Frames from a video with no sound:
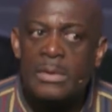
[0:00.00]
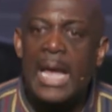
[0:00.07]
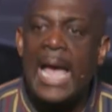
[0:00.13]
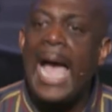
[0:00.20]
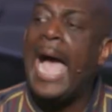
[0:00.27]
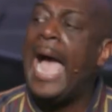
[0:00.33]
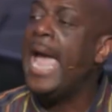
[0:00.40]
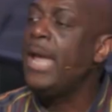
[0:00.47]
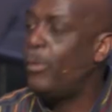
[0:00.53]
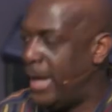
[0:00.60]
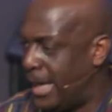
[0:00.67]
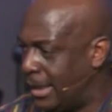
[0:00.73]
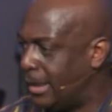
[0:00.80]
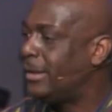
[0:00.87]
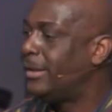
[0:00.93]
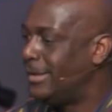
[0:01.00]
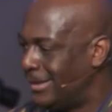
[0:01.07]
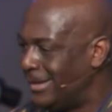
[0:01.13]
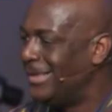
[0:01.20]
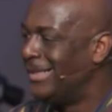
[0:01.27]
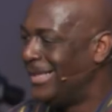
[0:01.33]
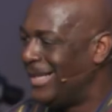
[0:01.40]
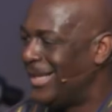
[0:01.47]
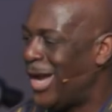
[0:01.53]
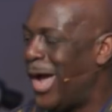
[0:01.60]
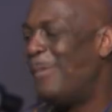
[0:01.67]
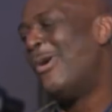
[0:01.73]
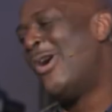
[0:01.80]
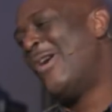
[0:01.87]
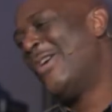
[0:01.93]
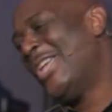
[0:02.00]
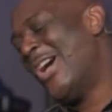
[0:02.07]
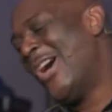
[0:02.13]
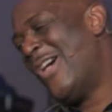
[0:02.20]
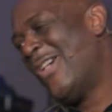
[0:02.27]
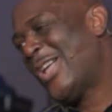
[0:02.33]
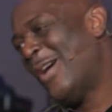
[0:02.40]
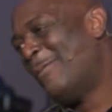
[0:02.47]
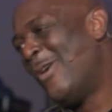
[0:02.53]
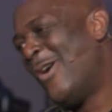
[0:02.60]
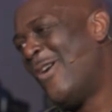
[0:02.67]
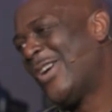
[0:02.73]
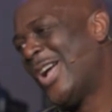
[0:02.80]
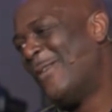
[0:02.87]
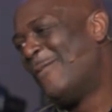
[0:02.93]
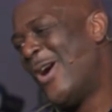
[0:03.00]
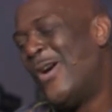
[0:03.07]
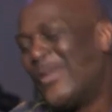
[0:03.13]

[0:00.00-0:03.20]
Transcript: I will. Come on, y'all. Come on, come on,